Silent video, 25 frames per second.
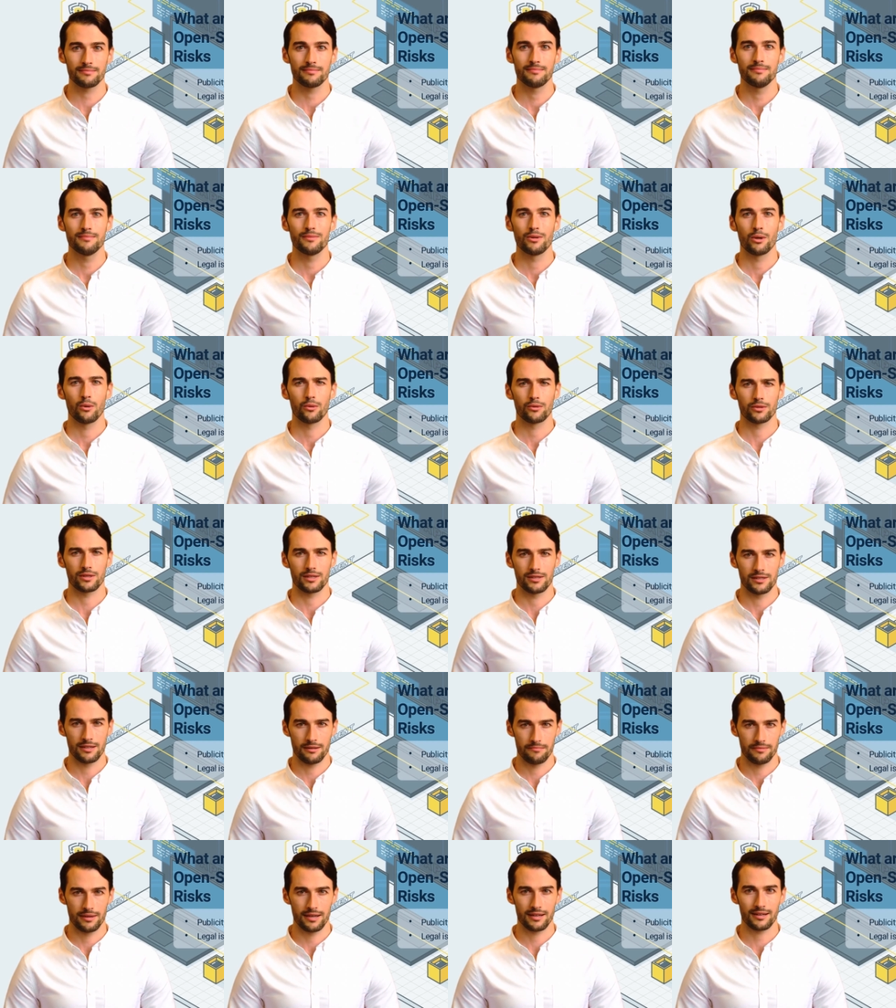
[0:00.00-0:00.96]
nor does
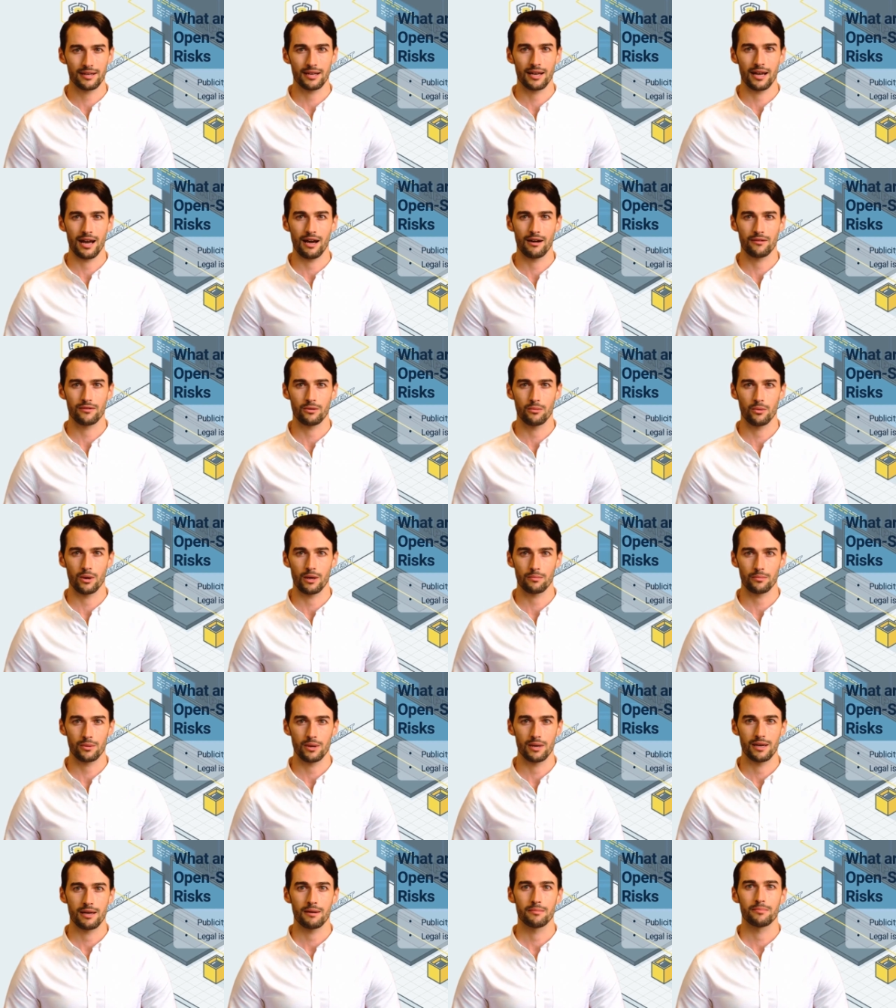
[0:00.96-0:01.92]
it mean that everyone
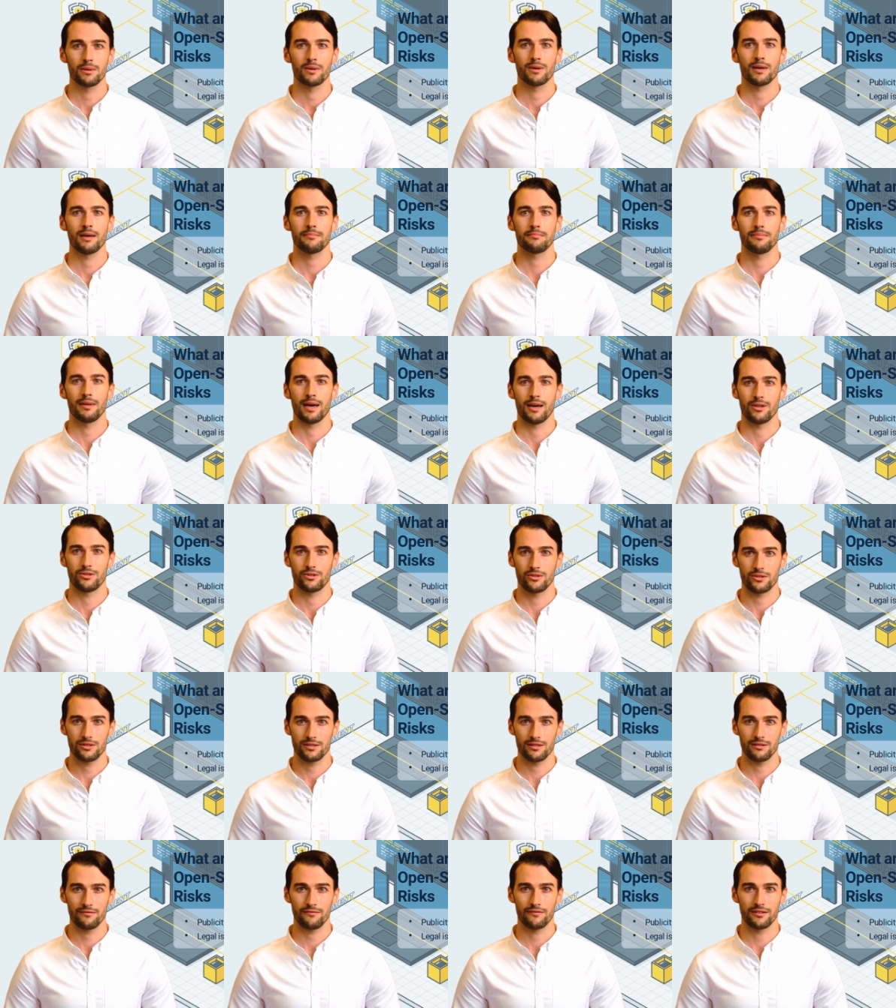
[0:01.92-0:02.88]
will implement
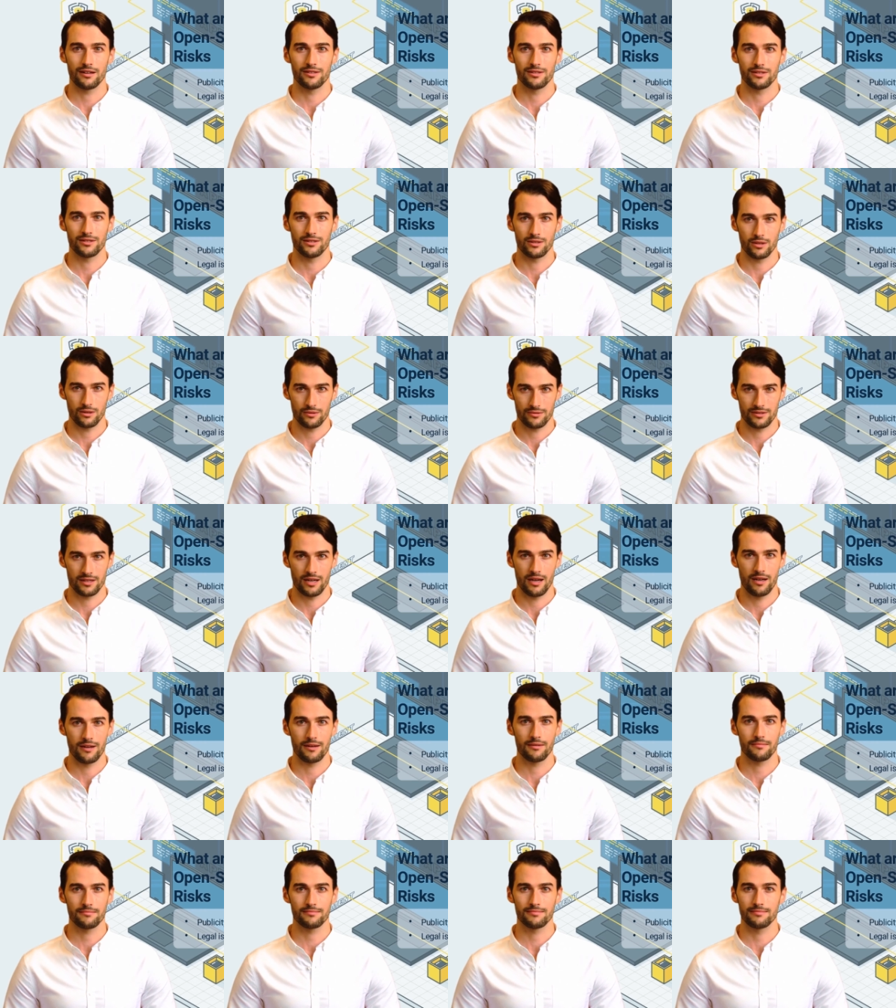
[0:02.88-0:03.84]
patches and fixes on
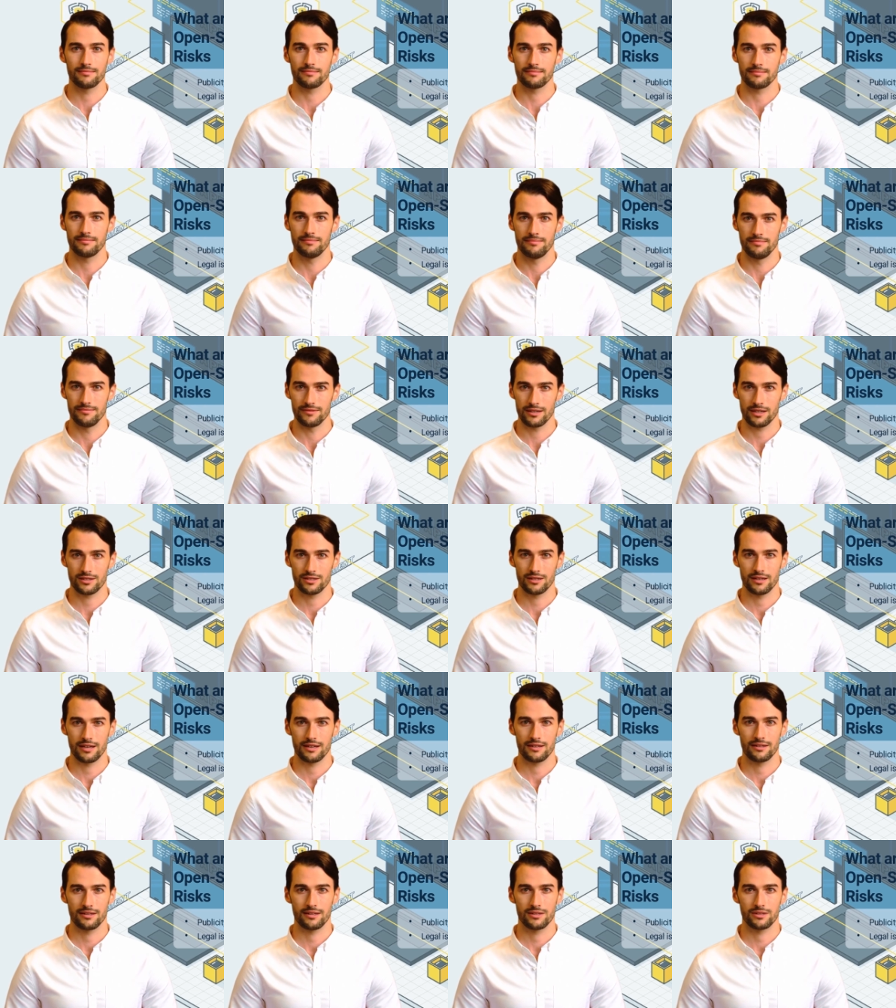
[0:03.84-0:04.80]
time. This
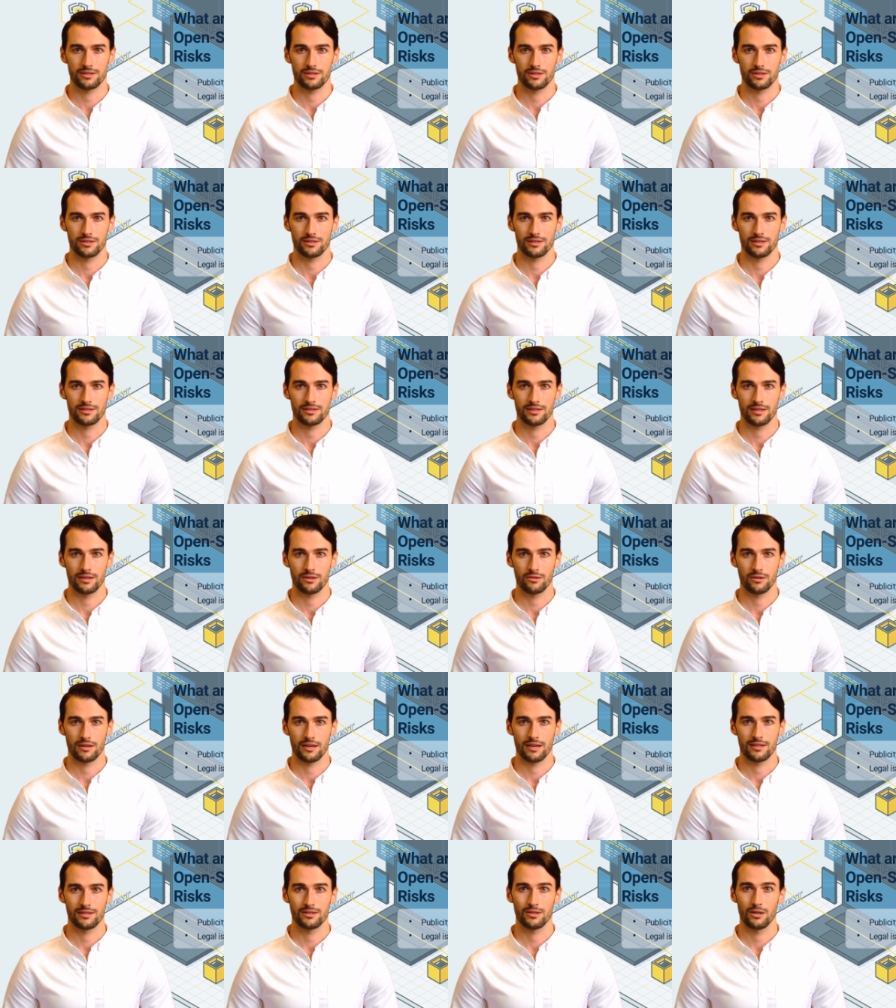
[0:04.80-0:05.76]
inconsistency
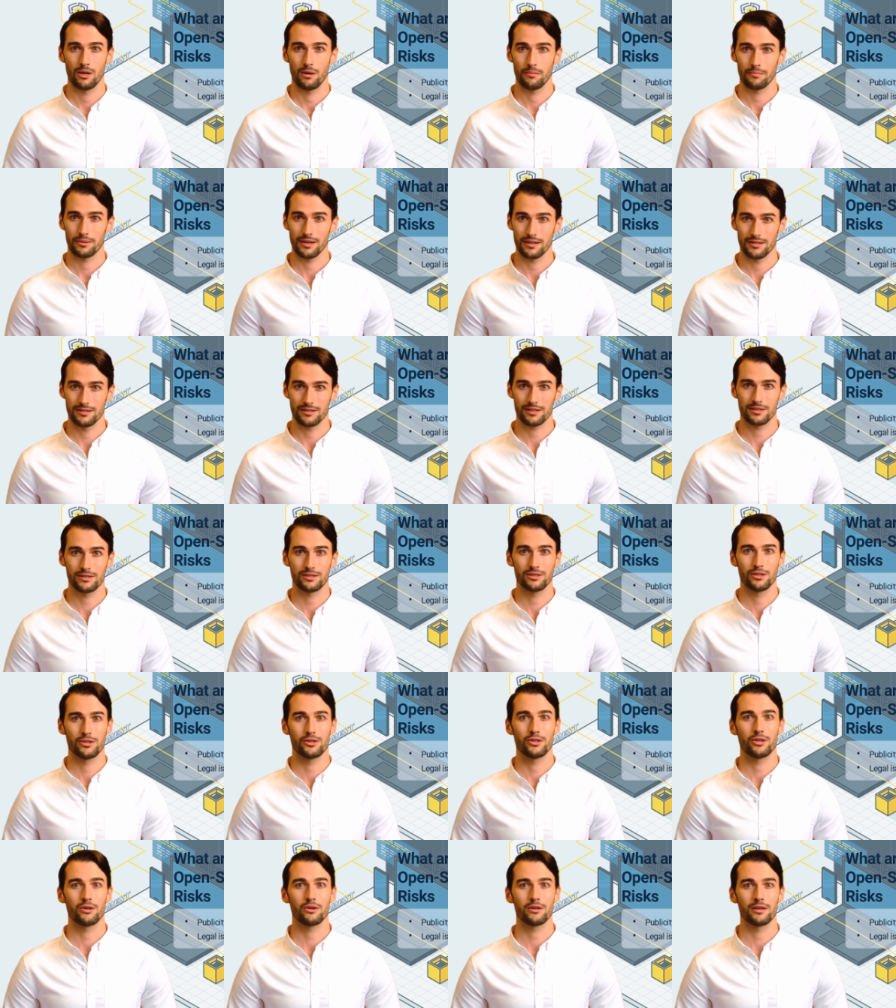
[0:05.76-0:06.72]
creates openings in
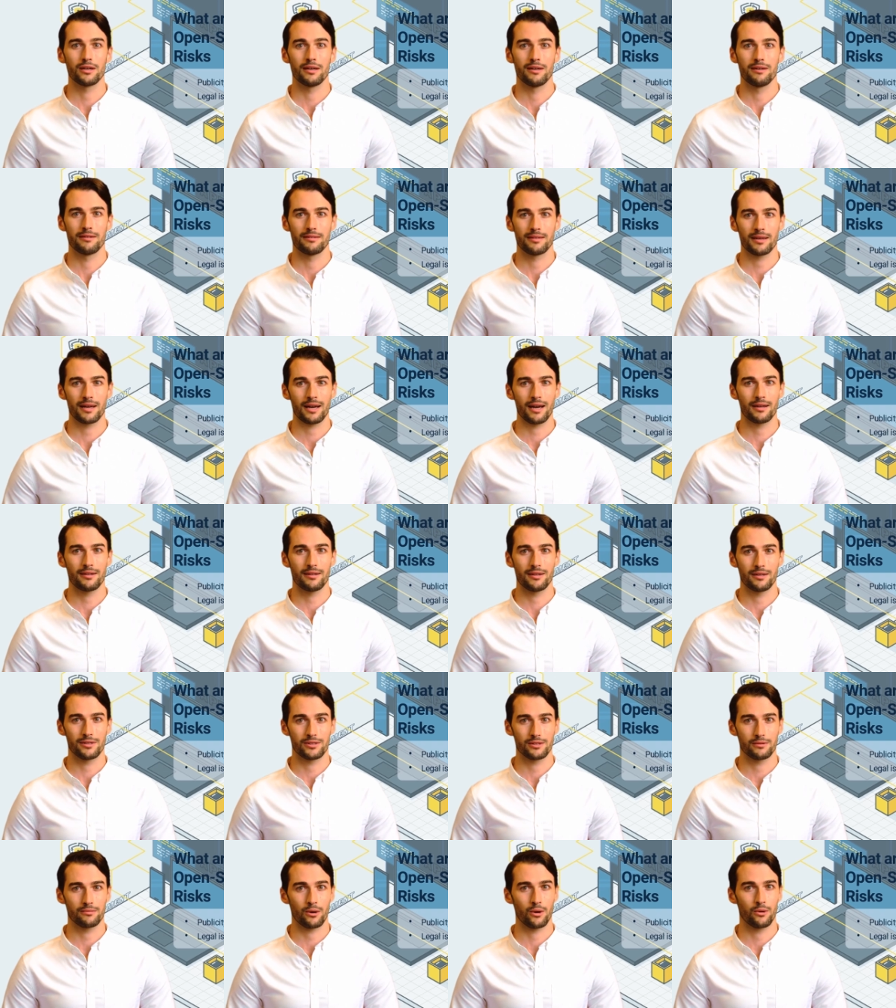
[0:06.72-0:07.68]
security and
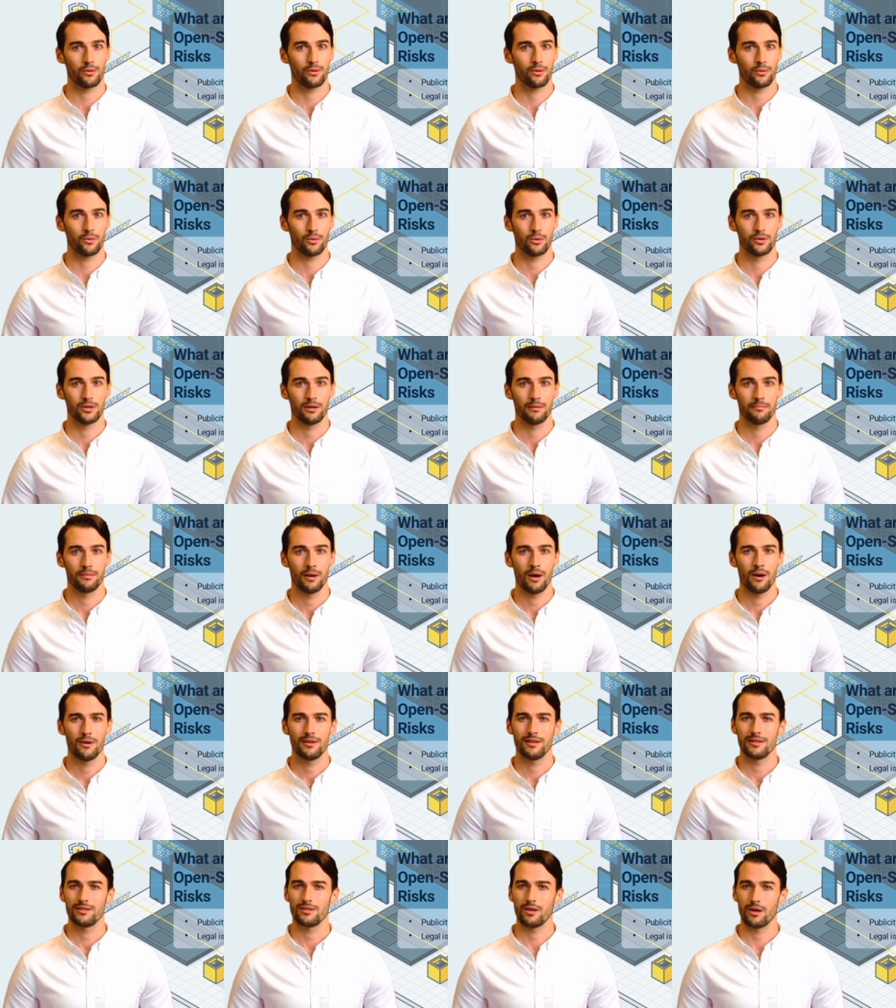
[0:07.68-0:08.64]
leaves vulnerable
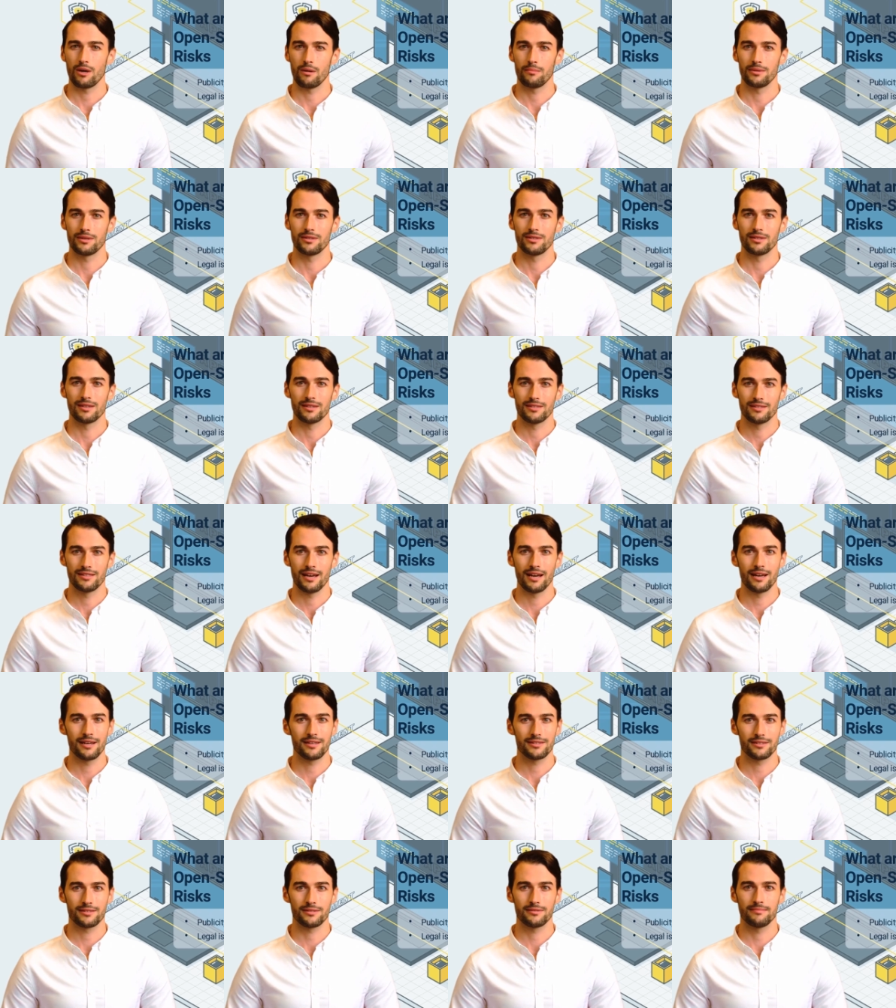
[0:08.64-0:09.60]
components open to
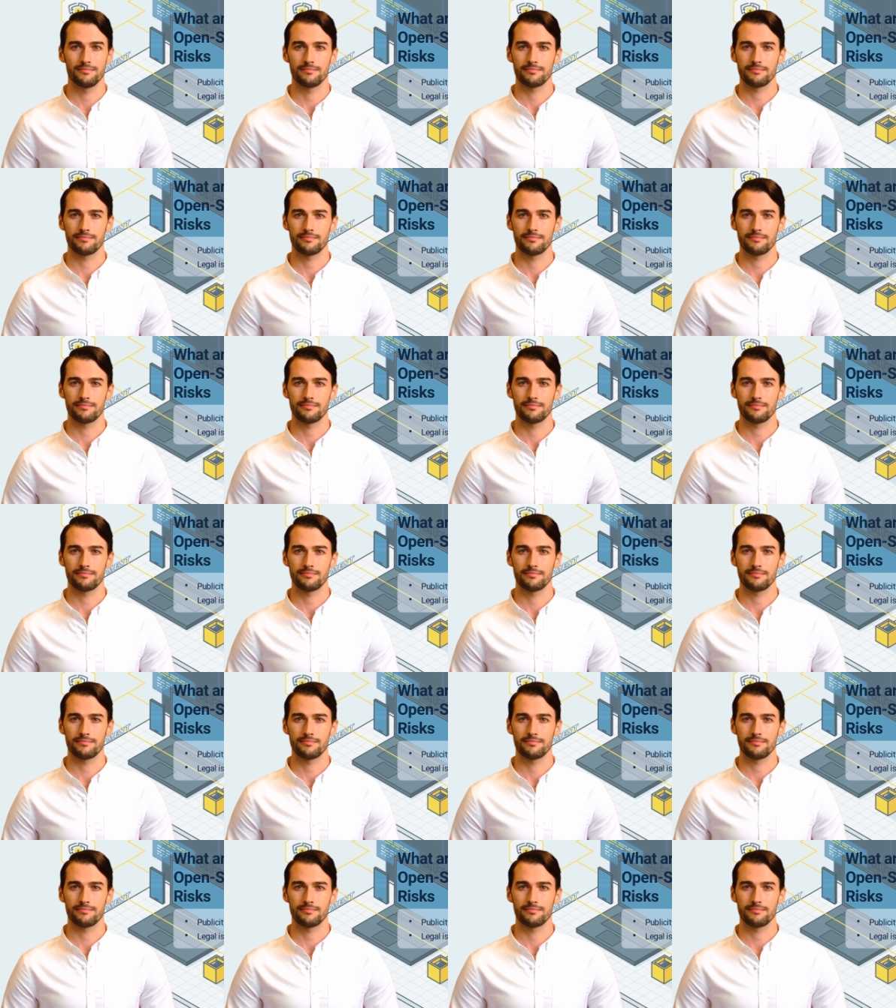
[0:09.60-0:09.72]
attacks.